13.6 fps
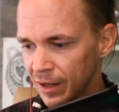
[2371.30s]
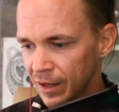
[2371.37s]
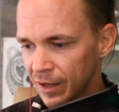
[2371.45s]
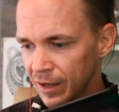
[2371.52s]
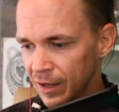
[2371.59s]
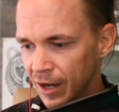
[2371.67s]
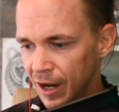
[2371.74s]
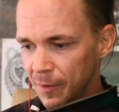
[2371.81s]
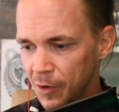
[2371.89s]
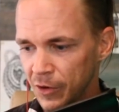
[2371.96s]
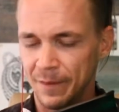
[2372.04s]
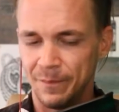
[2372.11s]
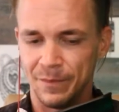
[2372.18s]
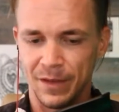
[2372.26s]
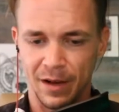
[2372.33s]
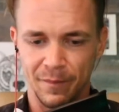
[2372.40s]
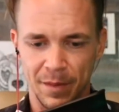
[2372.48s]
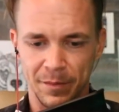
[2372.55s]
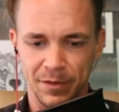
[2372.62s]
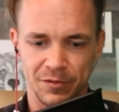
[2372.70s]
Okay,
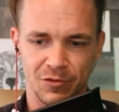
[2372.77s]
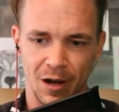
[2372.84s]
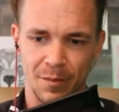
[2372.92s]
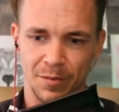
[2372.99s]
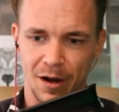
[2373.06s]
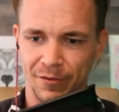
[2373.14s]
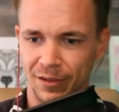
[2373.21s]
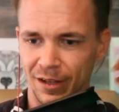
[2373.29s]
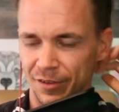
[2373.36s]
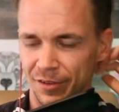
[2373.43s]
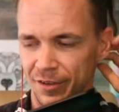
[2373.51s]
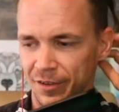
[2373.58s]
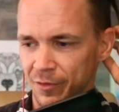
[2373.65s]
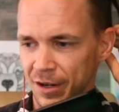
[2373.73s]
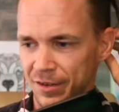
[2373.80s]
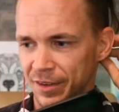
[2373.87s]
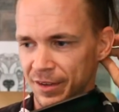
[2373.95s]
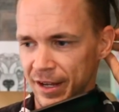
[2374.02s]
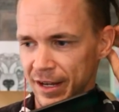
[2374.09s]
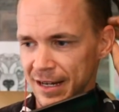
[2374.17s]
I'm going to drop off for the rest of the
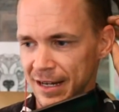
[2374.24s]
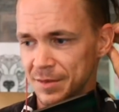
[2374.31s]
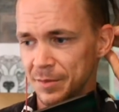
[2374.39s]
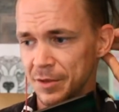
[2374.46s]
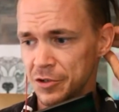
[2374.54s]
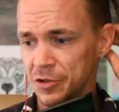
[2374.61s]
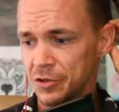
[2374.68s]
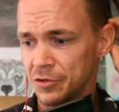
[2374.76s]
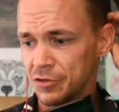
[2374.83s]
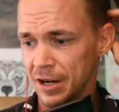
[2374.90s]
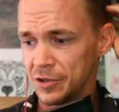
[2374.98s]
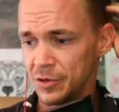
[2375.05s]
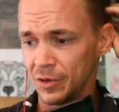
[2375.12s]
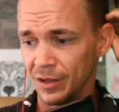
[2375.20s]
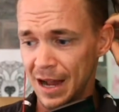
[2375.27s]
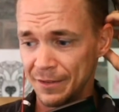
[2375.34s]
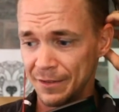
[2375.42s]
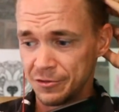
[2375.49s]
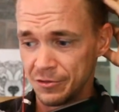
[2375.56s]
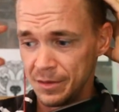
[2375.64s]
day. Guys, I'm going to try to do a live
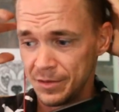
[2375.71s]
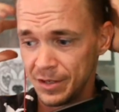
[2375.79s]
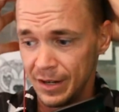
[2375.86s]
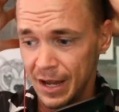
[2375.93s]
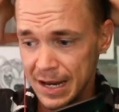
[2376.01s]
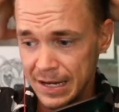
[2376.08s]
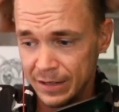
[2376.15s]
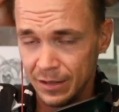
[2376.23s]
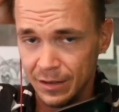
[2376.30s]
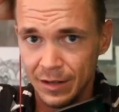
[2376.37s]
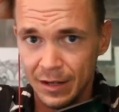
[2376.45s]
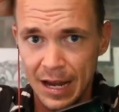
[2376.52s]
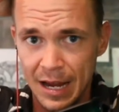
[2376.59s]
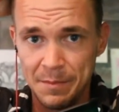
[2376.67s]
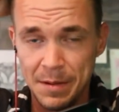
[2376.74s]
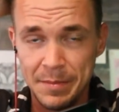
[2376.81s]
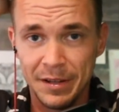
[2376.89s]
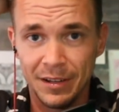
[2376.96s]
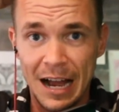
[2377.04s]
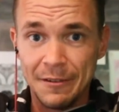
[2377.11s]
stream tonight and maybe
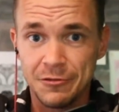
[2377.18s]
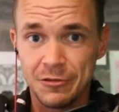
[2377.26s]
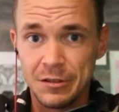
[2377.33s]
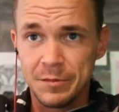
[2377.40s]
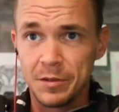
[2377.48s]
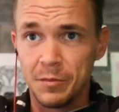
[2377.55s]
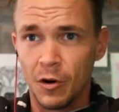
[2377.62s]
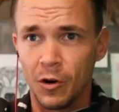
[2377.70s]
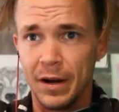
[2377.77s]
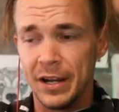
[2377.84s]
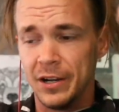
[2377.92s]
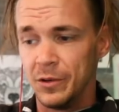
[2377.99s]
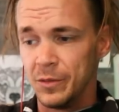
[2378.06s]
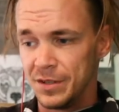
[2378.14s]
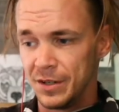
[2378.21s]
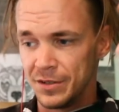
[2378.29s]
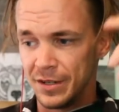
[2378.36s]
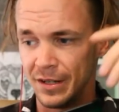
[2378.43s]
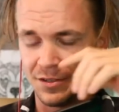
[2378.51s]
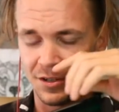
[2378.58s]
a live stream tomorrow. My internet was out
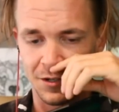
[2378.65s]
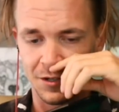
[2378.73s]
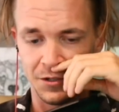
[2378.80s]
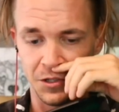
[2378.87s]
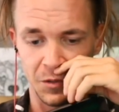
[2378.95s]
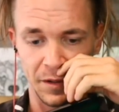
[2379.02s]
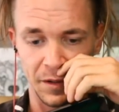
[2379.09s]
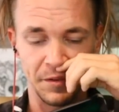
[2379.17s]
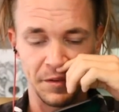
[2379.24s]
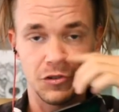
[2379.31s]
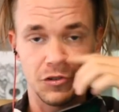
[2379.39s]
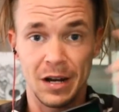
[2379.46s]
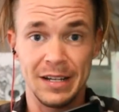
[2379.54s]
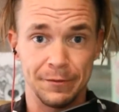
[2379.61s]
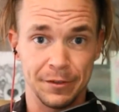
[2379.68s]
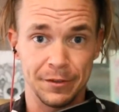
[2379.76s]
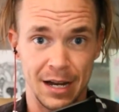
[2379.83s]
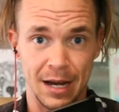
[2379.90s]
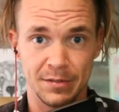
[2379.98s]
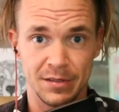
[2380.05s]
today, so I couldn't do one. I'm going to try different
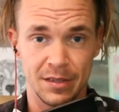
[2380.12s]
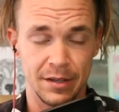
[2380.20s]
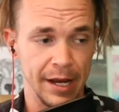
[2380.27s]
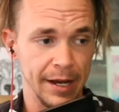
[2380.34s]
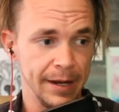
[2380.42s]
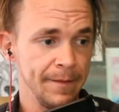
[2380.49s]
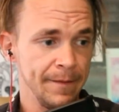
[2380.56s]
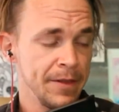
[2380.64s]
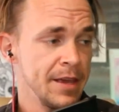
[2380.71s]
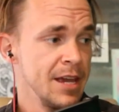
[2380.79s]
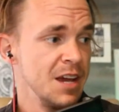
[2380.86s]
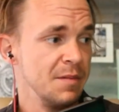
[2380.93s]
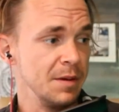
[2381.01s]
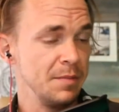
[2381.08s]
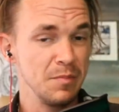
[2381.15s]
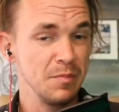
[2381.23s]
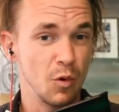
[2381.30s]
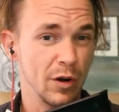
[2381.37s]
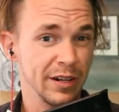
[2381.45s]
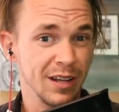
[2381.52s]
times of the day. Maybe
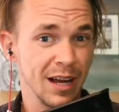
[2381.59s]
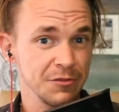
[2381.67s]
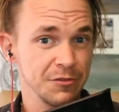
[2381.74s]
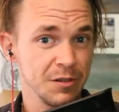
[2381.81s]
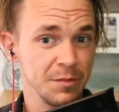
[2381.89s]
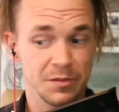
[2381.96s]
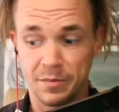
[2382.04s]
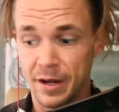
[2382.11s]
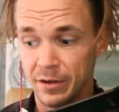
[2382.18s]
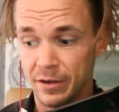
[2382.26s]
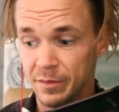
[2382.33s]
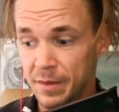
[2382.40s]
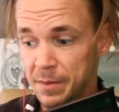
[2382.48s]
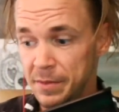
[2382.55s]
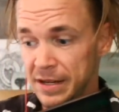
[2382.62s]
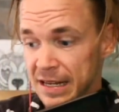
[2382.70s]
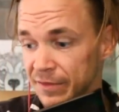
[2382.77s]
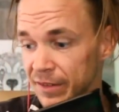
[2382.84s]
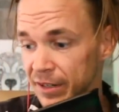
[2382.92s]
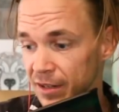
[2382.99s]
morning live streams are better. Maybe
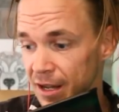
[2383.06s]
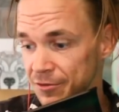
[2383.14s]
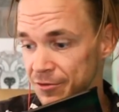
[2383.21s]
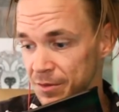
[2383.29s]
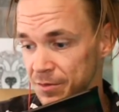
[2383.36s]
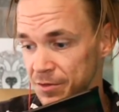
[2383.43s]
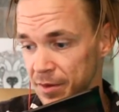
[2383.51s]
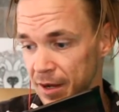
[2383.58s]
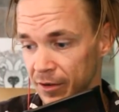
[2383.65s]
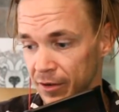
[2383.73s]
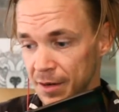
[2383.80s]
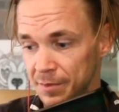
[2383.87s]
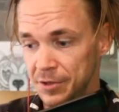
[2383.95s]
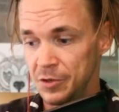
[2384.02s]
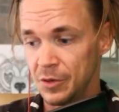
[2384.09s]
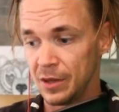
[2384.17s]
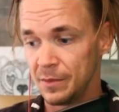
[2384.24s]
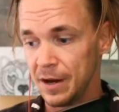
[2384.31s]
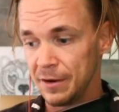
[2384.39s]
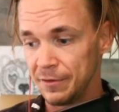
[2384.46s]
evening live streams are better. I've been doing
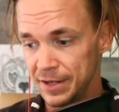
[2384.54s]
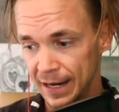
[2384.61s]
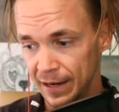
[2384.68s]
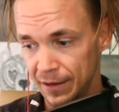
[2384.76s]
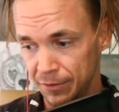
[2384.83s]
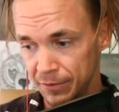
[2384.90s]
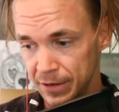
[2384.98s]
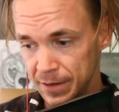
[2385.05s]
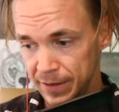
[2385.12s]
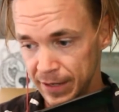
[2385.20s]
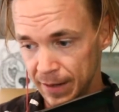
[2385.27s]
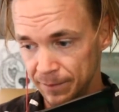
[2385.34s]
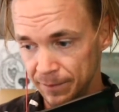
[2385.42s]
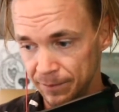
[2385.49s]
them every day at 3 p.m.